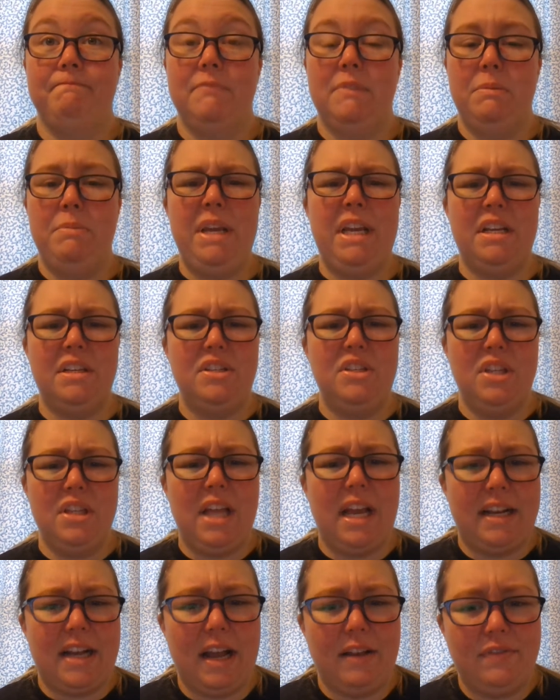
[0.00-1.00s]
Because
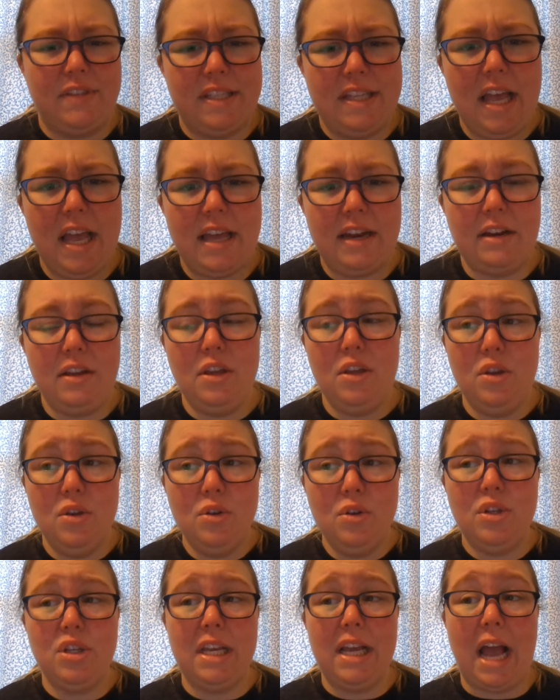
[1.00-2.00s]
like I've said,
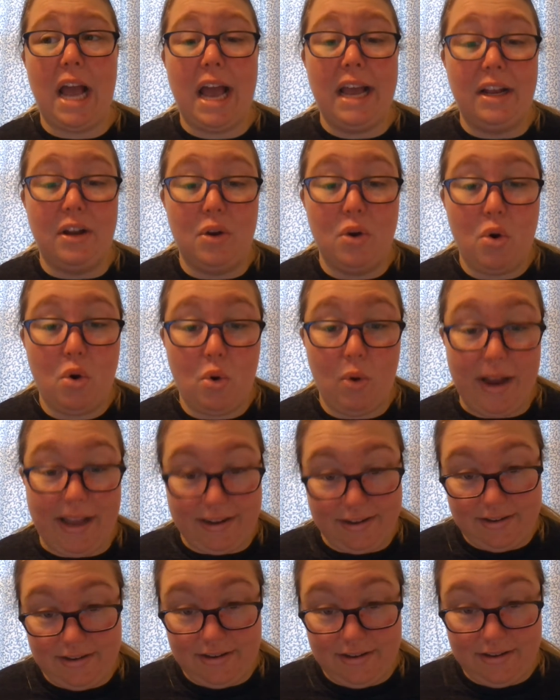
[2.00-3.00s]
usually I
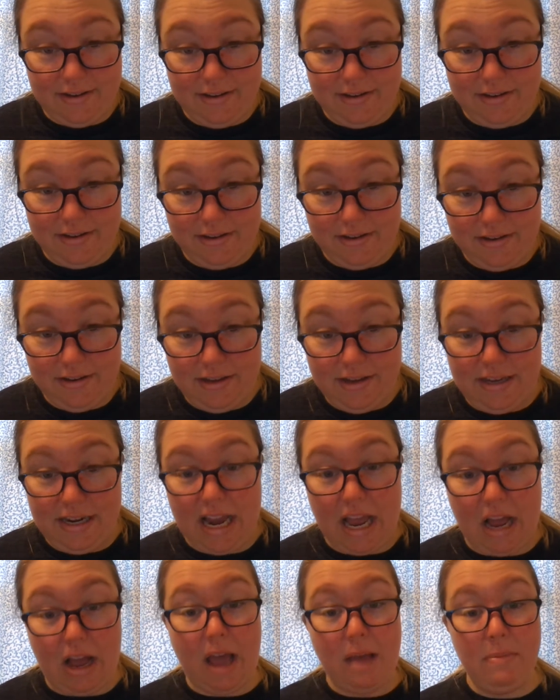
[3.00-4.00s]
quit.
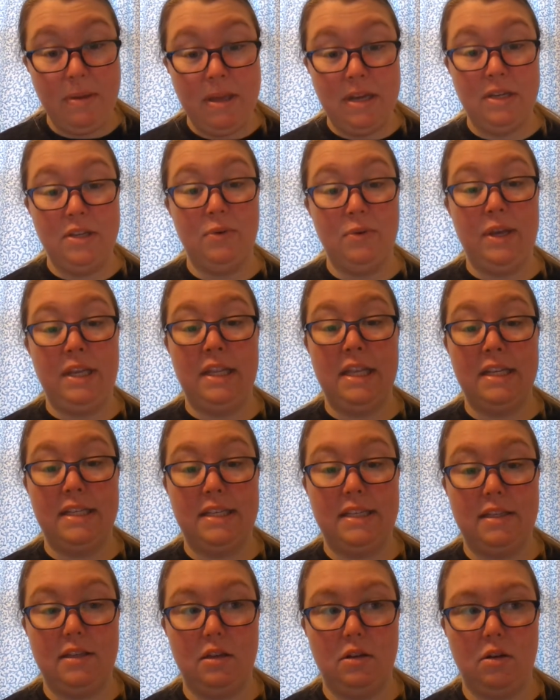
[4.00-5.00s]
Now I've been doing
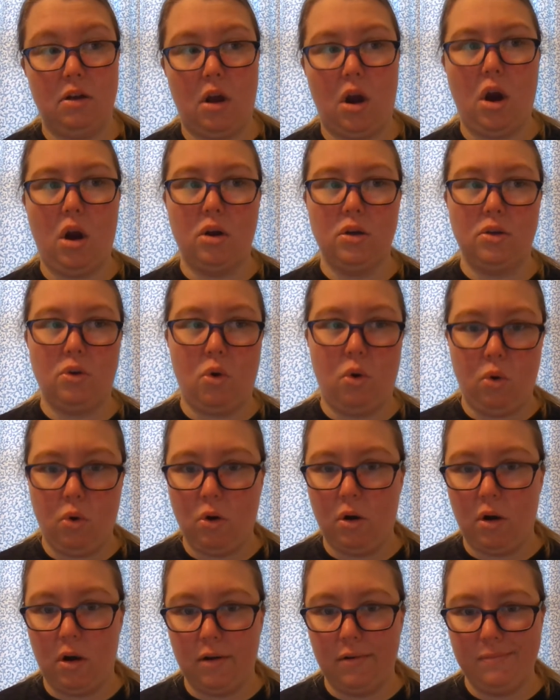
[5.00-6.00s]
this
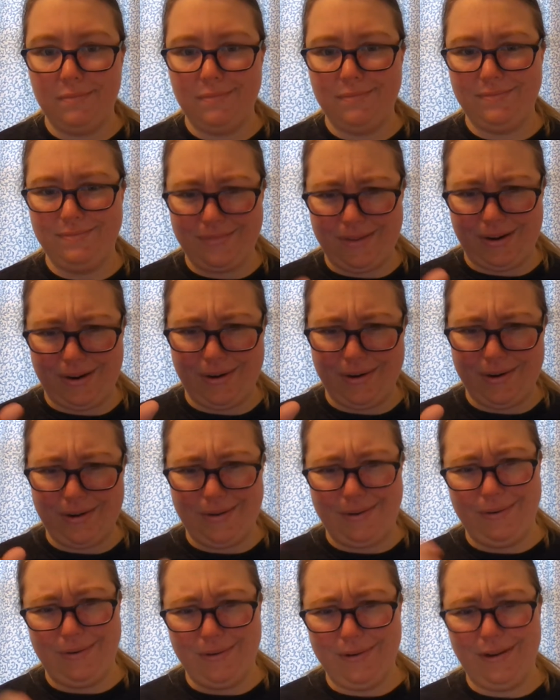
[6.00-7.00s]
hardcore
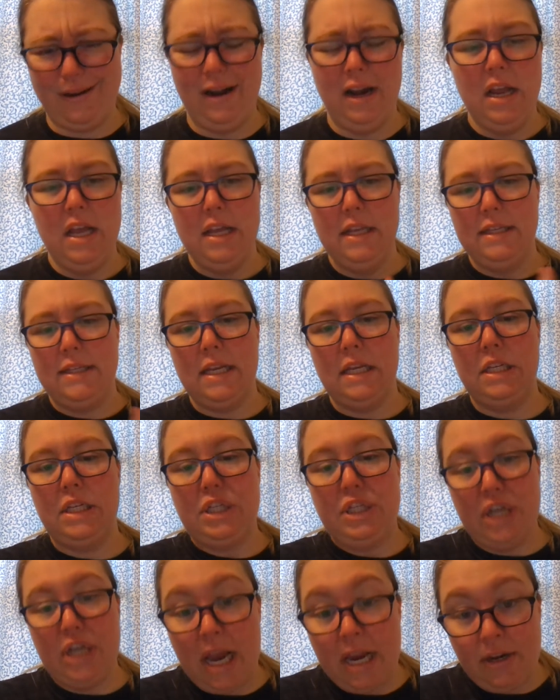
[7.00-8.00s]
since
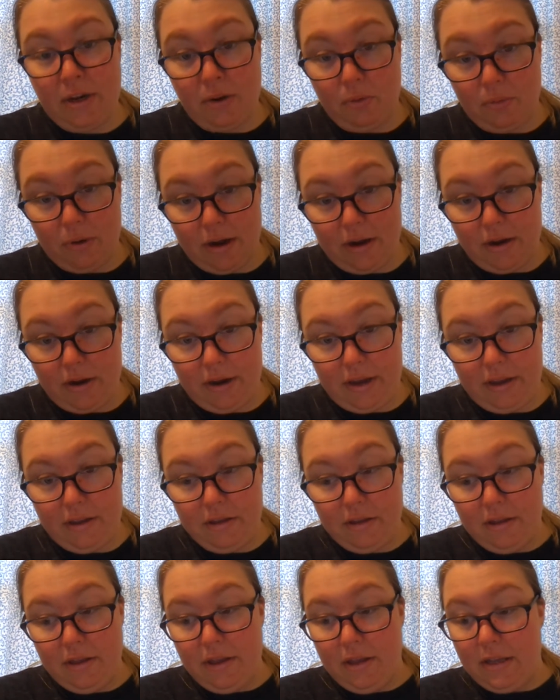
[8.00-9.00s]
January,
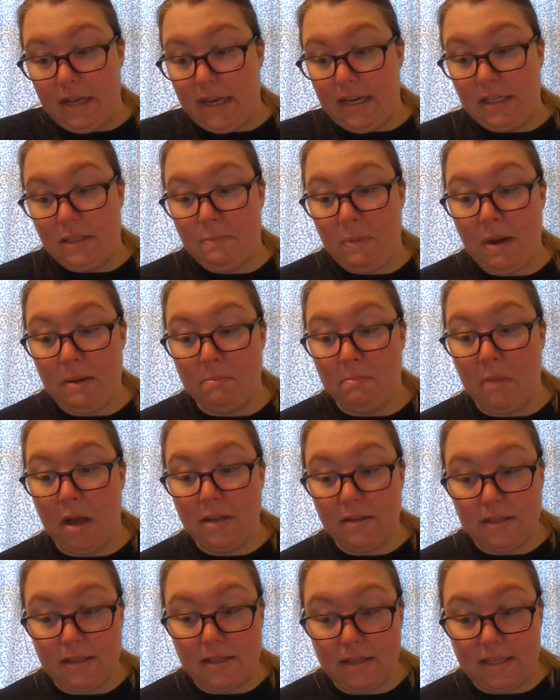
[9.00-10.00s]
and it's been
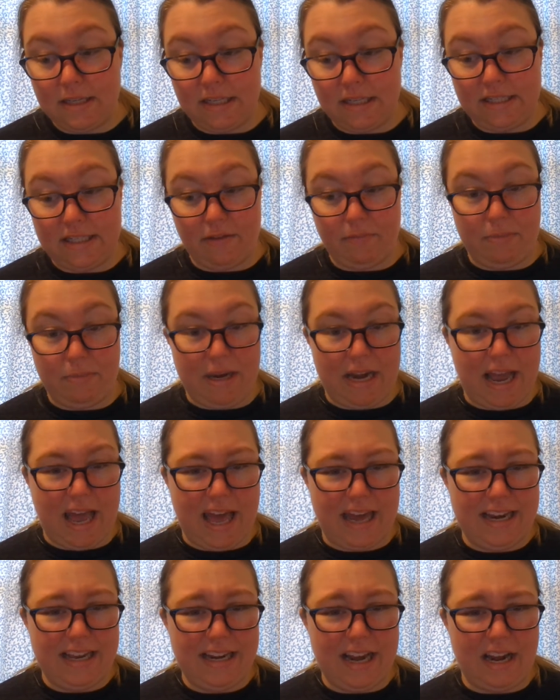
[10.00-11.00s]
months since I've been
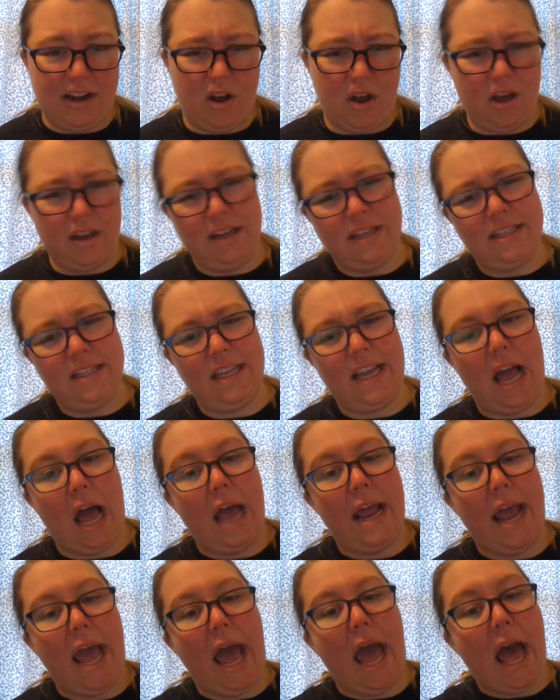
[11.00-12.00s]
at it, and honestly
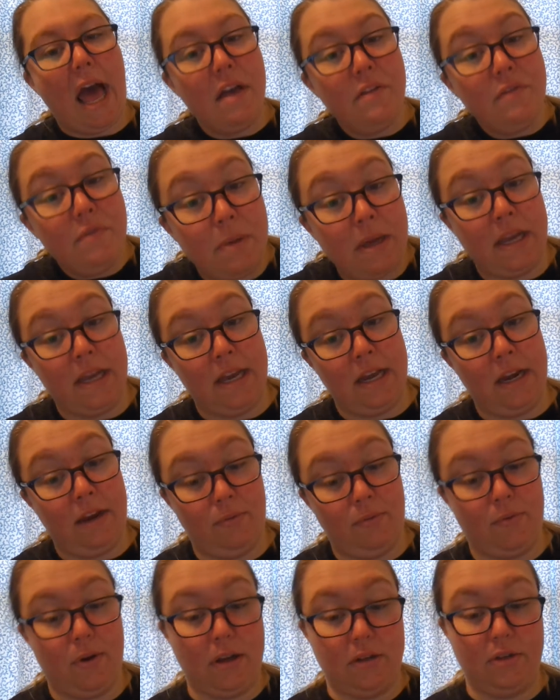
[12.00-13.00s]
I have been getting
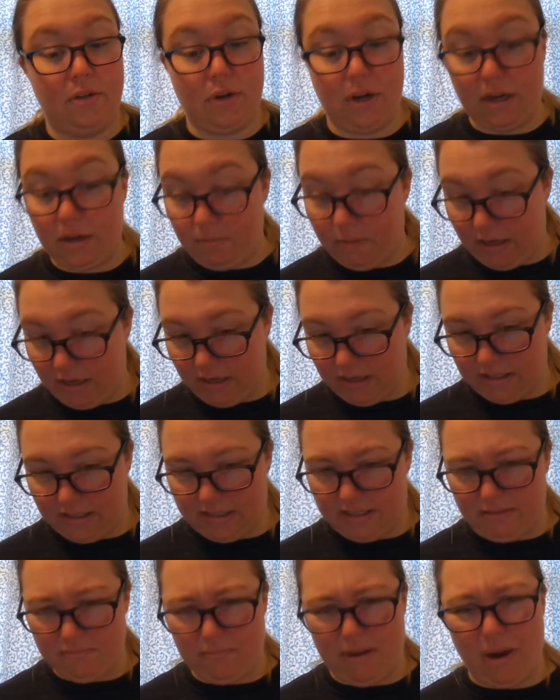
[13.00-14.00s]
frustrated
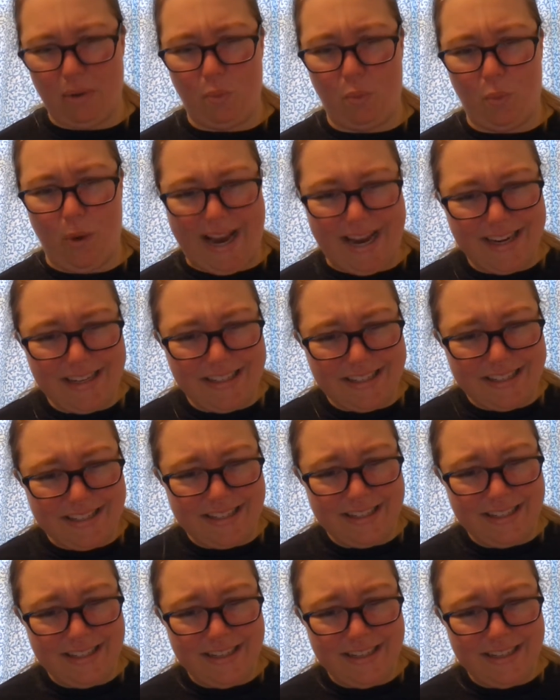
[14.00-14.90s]
because my weight